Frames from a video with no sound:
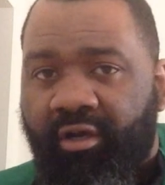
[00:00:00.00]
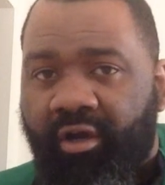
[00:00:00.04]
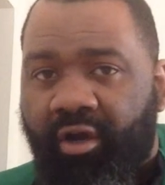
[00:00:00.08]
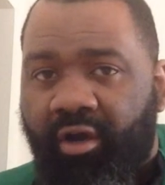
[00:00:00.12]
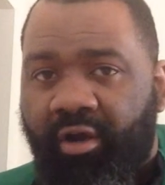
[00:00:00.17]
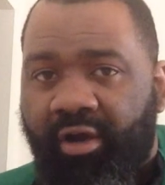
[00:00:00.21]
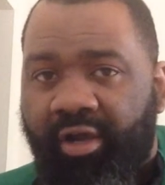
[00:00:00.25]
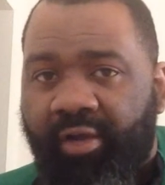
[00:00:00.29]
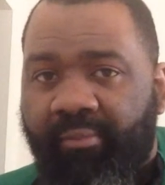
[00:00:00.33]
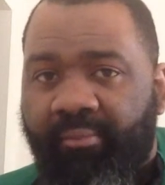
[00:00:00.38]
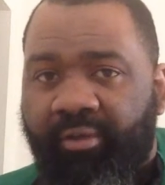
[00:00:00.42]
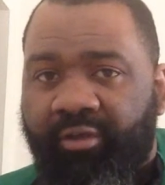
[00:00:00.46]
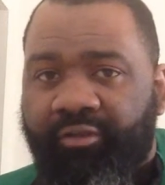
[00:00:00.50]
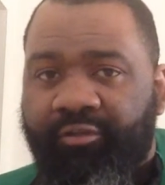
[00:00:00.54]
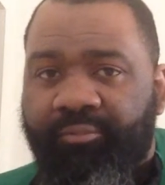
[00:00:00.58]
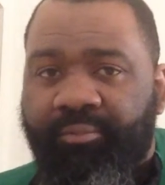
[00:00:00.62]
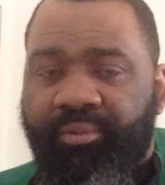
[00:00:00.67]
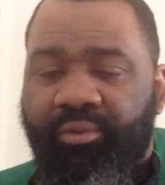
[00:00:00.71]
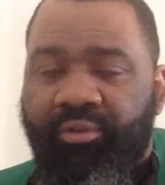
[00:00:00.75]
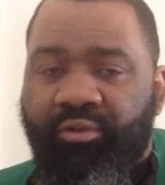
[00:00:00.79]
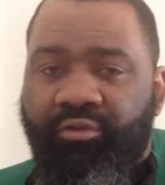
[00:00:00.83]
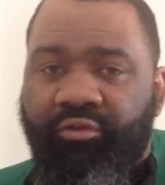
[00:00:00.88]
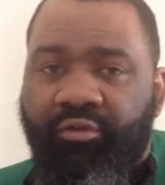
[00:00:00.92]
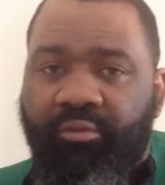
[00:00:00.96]
All right, my
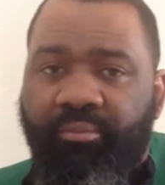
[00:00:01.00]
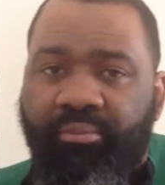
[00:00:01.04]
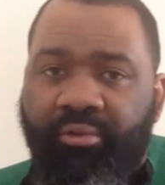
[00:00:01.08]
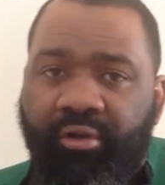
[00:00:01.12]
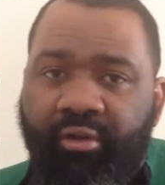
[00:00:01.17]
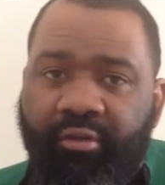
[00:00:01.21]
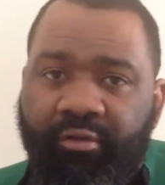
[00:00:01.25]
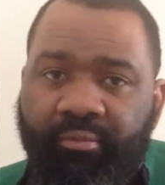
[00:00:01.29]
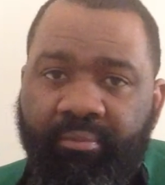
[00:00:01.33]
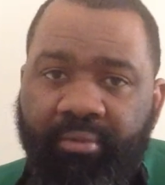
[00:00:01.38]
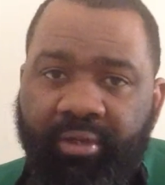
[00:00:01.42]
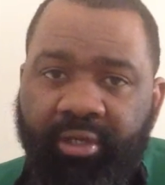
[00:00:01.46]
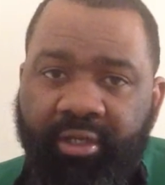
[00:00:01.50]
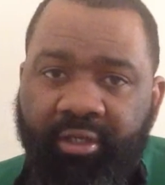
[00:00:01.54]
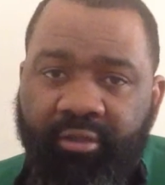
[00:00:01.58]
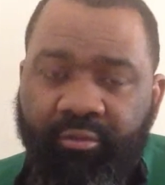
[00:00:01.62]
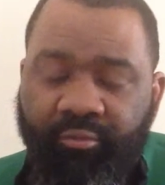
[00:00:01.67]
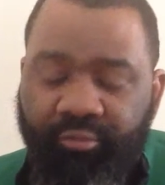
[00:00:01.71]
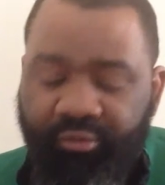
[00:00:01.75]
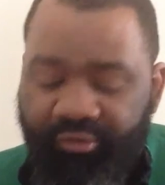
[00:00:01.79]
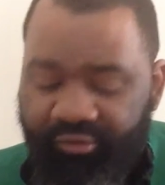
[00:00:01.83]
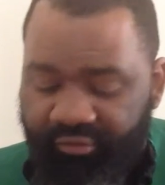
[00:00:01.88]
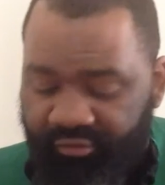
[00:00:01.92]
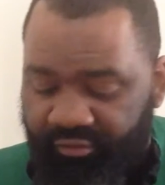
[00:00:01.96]
spiritual brother,
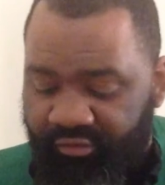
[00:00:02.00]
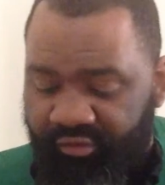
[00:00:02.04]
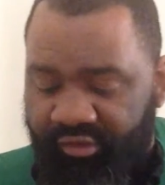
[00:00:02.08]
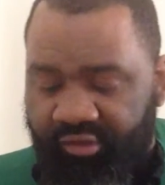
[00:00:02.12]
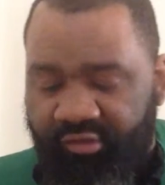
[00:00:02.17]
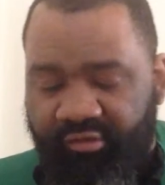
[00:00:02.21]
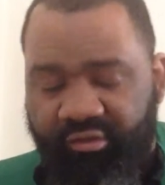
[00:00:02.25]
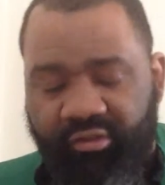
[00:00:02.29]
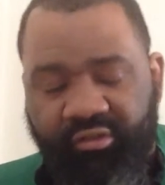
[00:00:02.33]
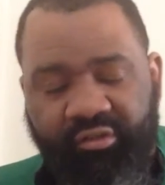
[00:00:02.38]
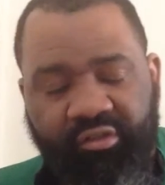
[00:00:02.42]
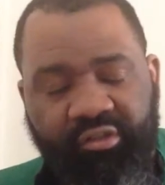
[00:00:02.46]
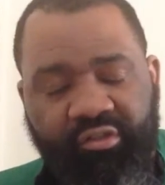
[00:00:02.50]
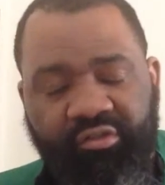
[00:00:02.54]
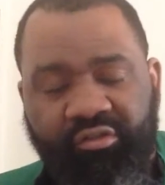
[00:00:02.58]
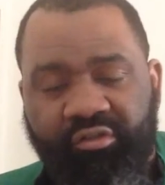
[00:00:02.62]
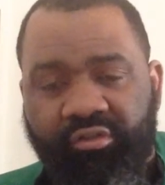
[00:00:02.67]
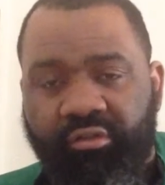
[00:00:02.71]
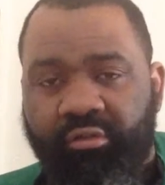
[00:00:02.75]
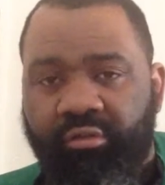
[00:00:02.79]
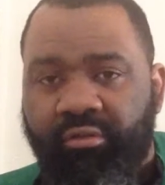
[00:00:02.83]
man, was just, it did,